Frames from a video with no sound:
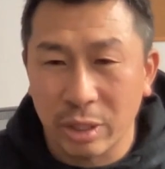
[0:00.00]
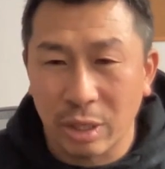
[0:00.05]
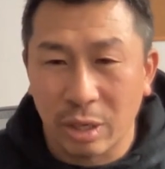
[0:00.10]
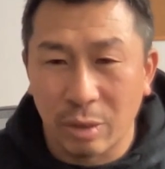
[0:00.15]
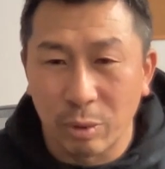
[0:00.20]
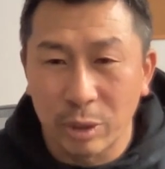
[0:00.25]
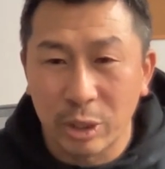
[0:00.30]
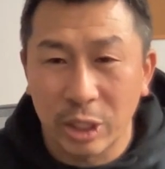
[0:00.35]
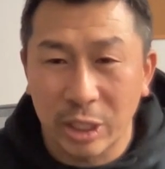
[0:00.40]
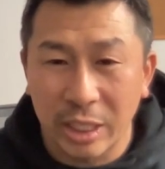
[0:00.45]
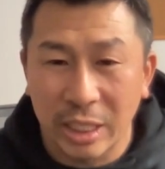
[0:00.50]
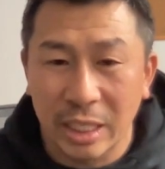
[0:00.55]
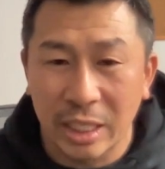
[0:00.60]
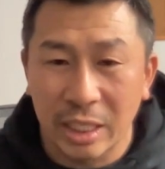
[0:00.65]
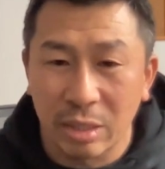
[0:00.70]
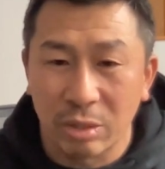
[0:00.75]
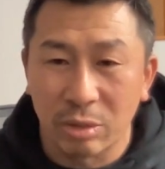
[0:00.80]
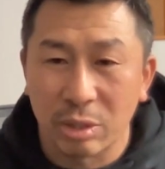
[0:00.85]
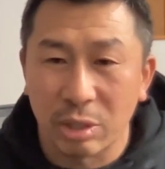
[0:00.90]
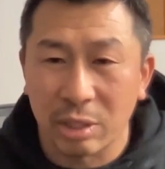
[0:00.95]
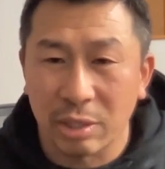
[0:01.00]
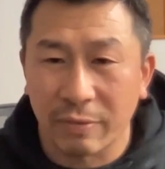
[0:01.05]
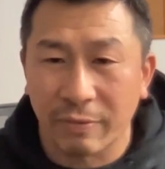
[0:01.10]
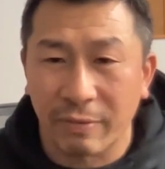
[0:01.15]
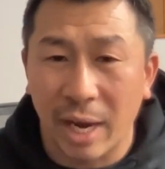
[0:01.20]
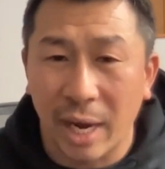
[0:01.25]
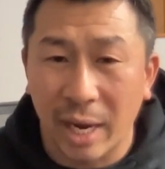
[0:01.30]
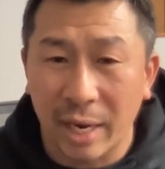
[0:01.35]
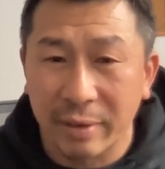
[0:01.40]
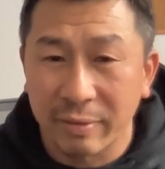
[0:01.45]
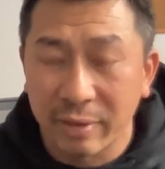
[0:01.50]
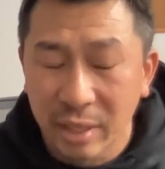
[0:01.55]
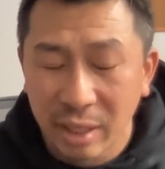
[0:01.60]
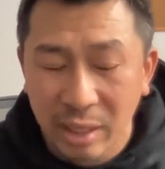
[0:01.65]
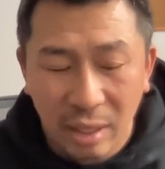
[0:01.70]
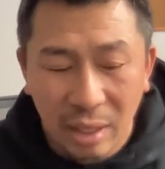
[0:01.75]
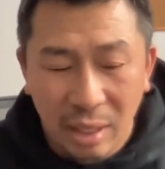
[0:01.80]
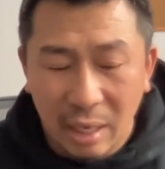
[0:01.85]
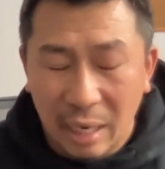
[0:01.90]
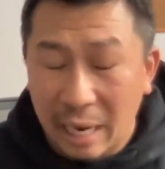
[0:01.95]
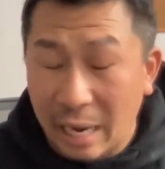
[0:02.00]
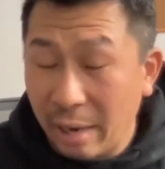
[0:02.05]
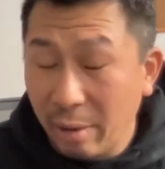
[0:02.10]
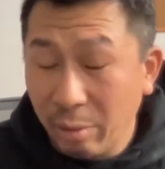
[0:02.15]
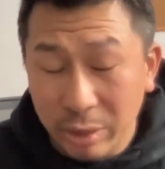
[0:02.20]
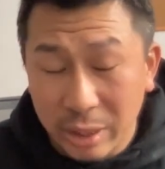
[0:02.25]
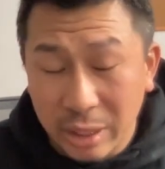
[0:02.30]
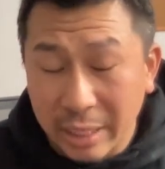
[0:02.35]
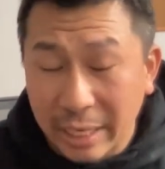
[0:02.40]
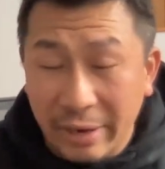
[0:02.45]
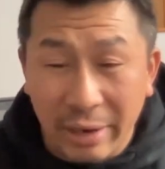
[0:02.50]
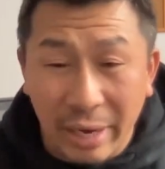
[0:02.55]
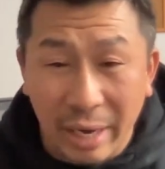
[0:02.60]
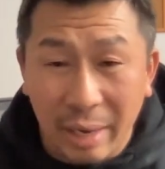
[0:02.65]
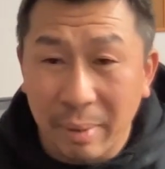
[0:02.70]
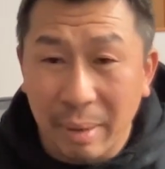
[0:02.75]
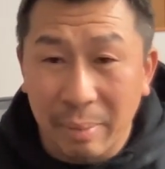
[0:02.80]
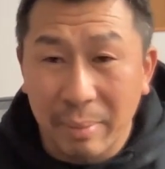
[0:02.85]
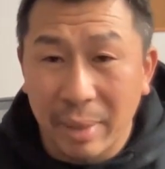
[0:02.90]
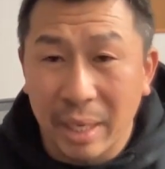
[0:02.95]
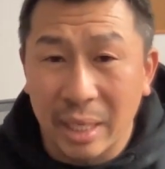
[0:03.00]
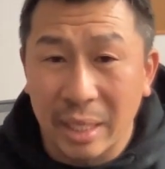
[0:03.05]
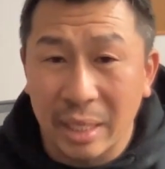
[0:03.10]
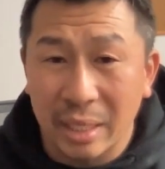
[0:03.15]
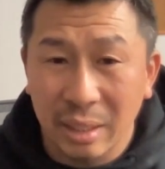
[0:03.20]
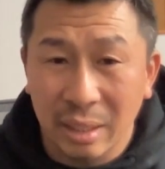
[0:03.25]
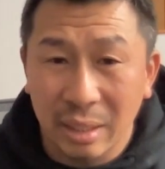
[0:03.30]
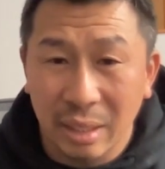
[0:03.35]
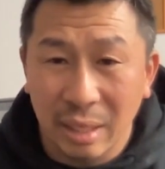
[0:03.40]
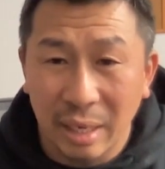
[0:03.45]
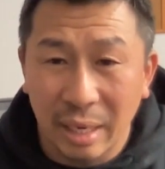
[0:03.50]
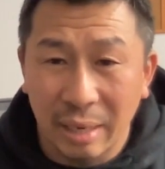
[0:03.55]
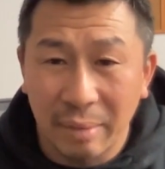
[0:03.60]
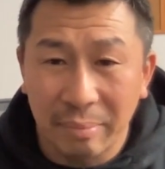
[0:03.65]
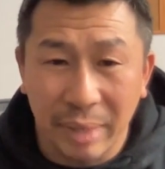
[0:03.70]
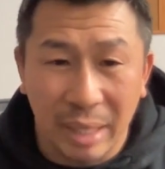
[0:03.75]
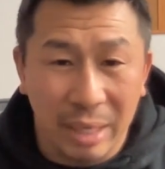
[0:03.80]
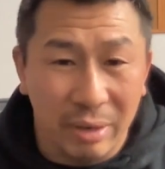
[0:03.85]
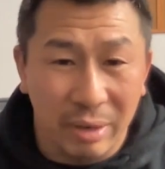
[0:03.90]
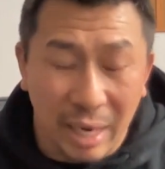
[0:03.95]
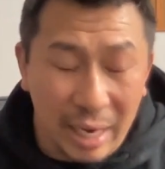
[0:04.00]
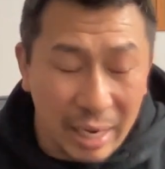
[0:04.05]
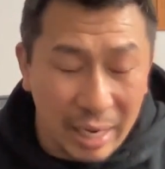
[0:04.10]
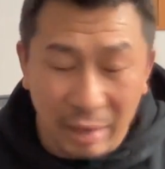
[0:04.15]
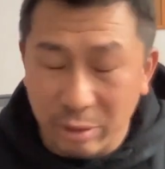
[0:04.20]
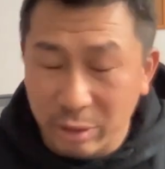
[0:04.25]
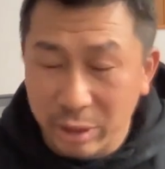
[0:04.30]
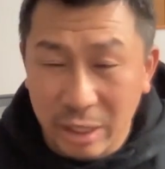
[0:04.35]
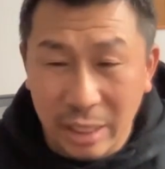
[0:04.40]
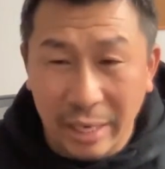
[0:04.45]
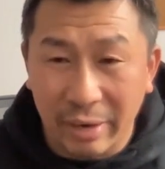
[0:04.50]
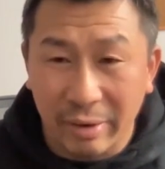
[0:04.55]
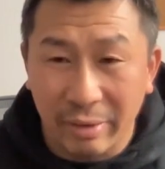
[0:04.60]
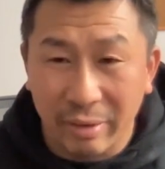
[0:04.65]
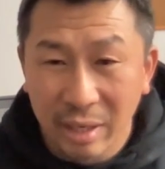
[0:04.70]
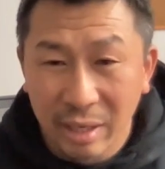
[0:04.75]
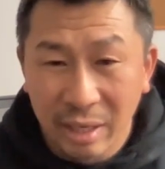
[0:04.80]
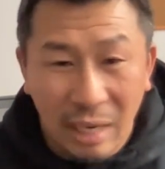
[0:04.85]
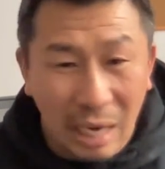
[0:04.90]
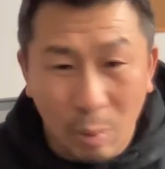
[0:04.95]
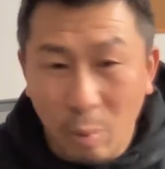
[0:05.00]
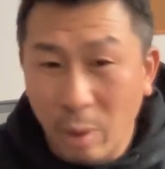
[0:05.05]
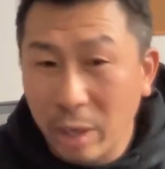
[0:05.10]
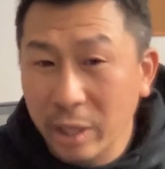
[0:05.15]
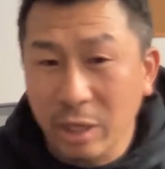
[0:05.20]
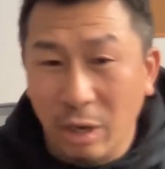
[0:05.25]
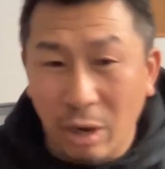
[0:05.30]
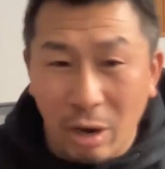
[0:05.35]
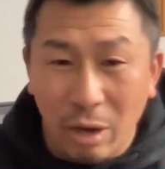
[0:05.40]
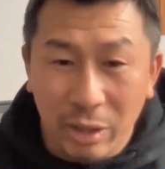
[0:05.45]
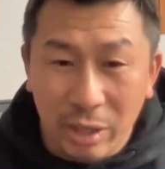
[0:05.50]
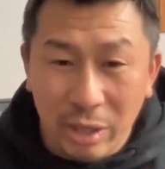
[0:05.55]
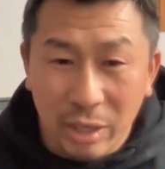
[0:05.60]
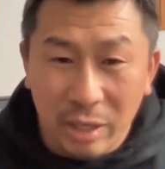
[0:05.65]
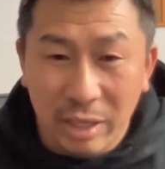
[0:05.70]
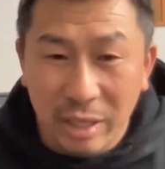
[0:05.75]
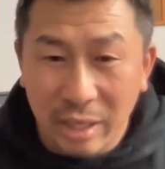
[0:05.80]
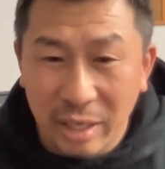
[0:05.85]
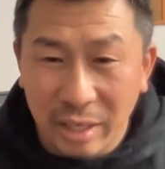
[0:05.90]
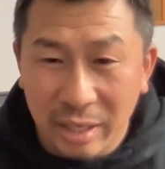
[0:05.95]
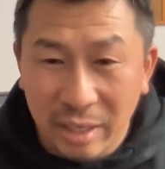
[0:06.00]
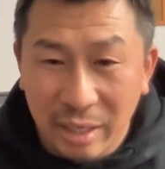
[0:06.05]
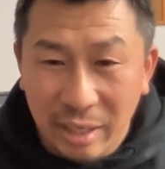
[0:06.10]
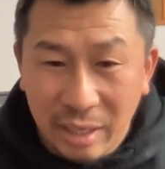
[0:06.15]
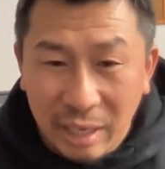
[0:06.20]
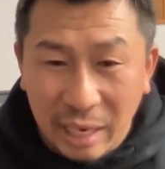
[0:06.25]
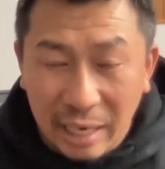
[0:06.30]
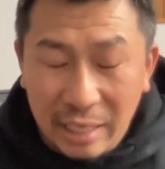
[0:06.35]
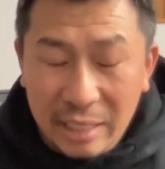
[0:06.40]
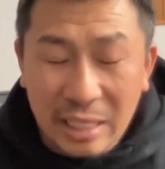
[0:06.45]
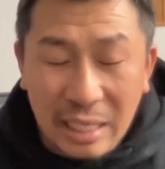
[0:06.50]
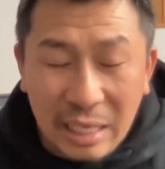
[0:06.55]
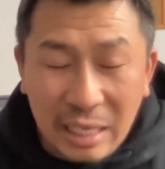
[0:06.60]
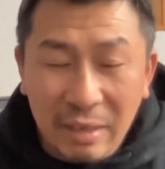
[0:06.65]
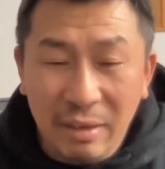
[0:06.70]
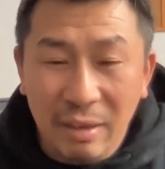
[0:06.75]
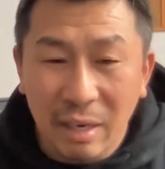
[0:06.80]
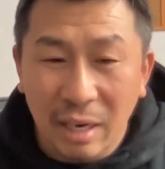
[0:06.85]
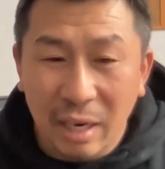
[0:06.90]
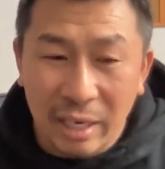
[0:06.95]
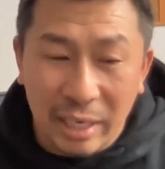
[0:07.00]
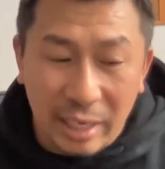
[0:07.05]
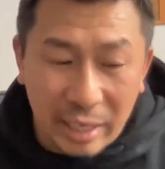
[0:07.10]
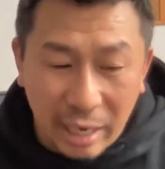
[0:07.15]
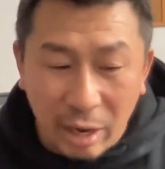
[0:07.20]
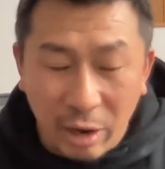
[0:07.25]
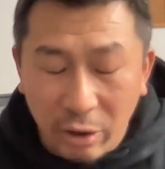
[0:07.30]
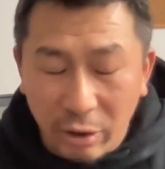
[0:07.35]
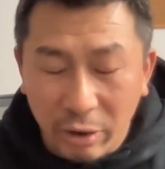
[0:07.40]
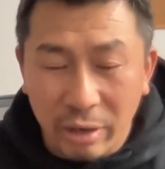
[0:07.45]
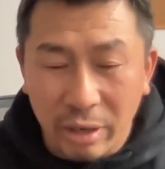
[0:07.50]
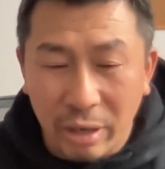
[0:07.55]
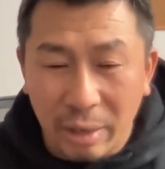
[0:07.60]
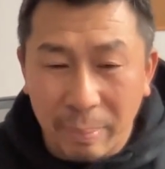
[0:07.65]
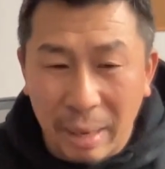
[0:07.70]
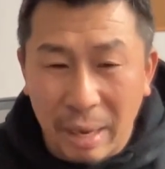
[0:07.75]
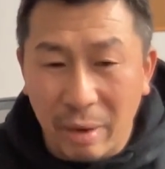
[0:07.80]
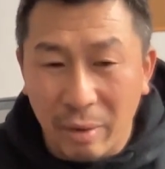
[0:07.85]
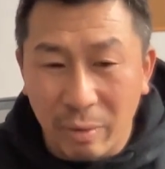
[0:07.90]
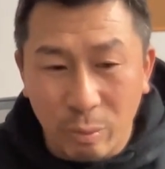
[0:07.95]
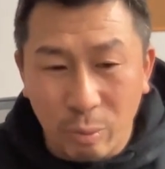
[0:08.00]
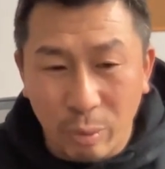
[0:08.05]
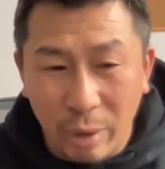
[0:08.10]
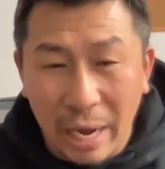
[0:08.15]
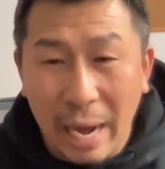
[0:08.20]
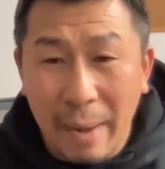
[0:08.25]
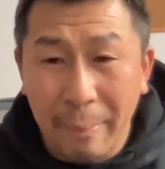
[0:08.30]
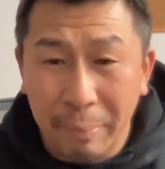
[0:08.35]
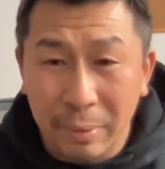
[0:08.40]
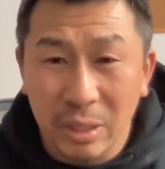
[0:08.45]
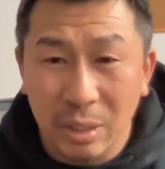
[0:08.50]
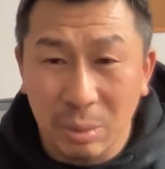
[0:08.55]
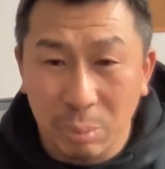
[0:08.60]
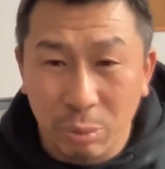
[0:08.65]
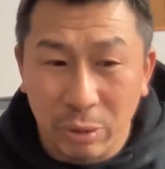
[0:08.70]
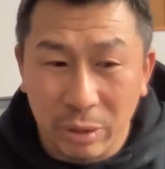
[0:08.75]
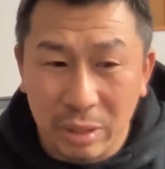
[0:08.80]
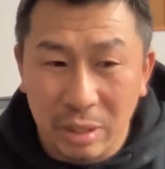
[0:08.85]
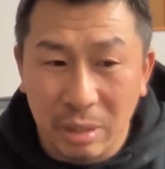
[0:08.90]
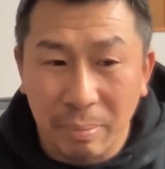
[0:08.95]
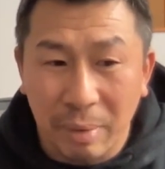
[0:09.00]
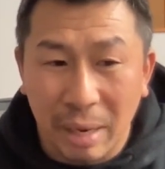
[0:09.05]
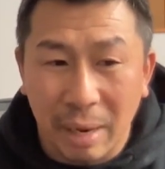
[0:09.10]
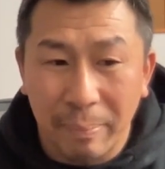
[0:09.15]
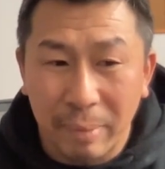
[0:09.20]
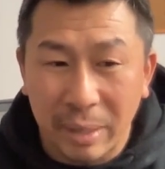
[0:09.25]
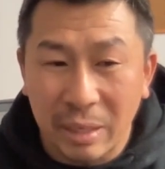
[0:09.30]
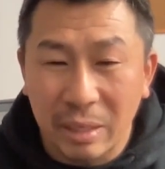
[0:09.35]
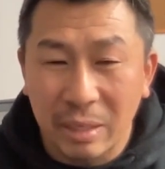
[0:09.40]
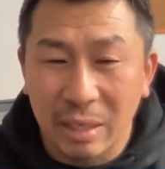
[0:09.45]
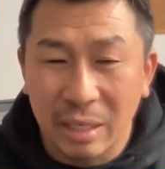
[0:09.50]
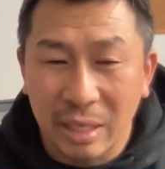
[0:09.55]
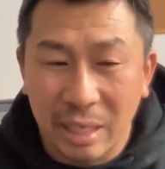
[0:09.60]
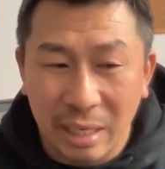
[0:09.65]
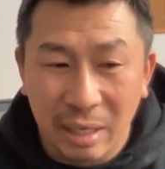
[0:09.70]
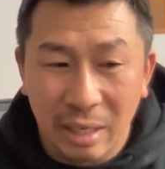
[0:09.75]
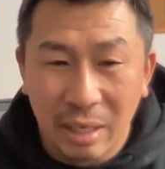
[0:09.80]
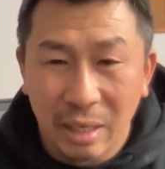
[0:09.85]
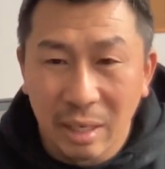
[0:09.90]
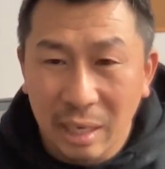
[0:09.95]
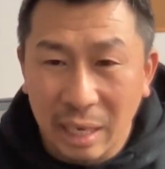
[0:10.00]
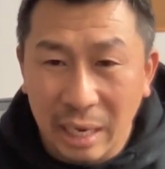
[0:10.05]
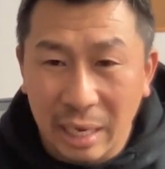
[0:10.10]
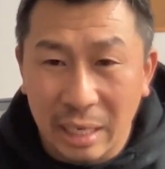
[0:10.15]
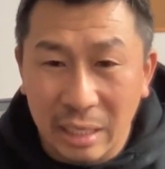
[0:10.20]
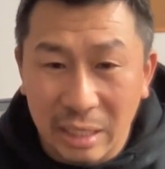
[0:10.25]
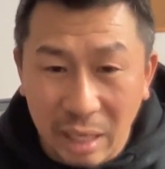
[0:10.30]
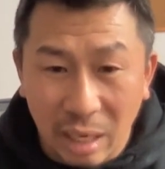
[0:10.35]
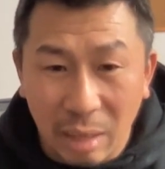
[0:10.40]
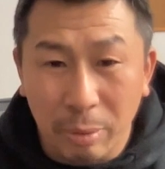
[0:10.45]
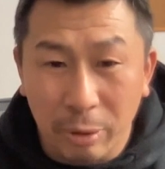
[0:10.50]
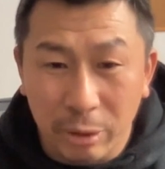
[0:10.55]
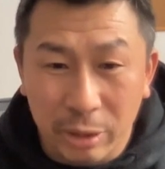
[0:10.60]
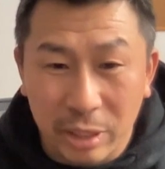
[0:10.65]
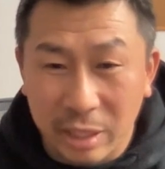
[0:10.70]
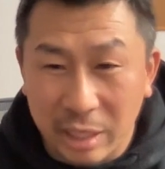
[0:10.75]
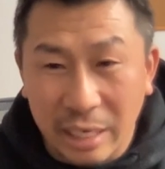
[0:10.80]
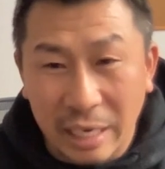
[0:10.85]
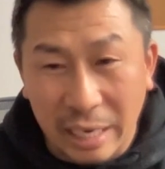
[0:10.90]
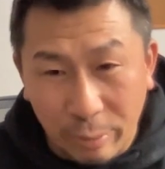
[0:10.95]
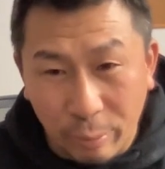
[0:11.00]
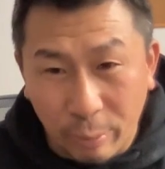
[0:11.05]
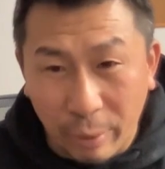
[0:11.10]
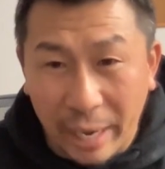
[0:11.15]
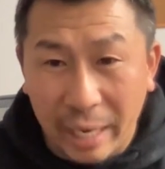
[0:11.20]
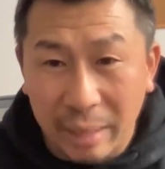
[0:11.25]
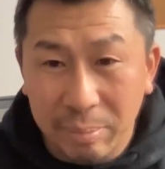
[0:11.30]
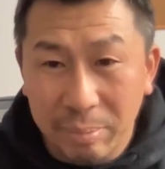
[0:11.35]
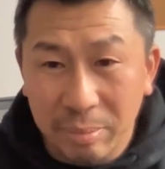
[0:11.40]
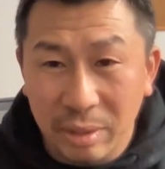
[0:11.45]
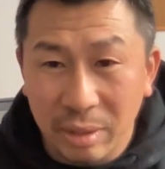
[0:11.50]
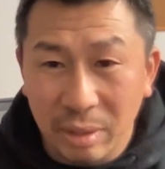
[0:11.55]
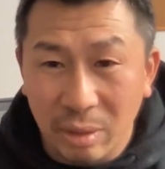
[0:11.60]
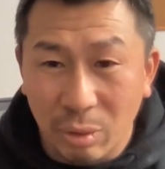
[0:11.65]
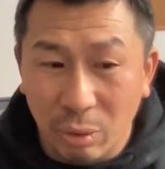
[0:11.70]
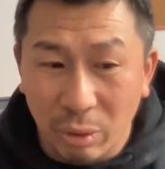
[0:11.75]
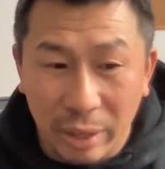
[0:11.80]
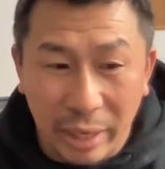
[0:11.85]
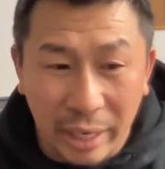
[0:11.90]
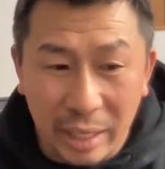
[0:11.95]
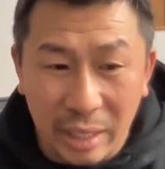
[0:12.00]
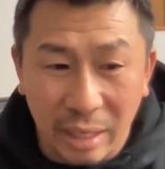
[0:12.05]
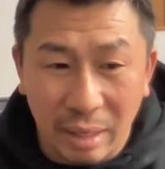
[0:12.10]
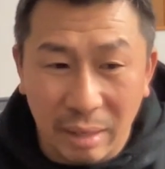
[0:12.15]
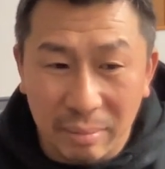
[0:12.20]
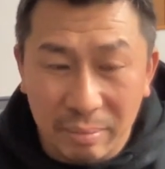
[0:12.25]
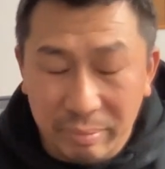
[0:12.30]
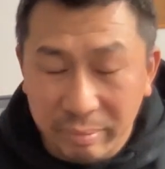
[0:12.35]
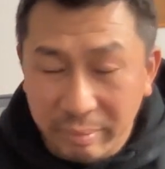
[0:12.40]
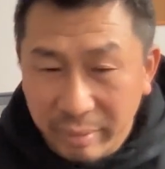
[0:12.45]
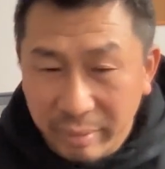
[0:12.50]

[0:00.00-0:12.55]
on what you need to do to survive. I was scared out of my mind. I'm not gonna lie, I was scared. I watched all I seen and I heard about what happens in prison, about being like a young person could get raped or end up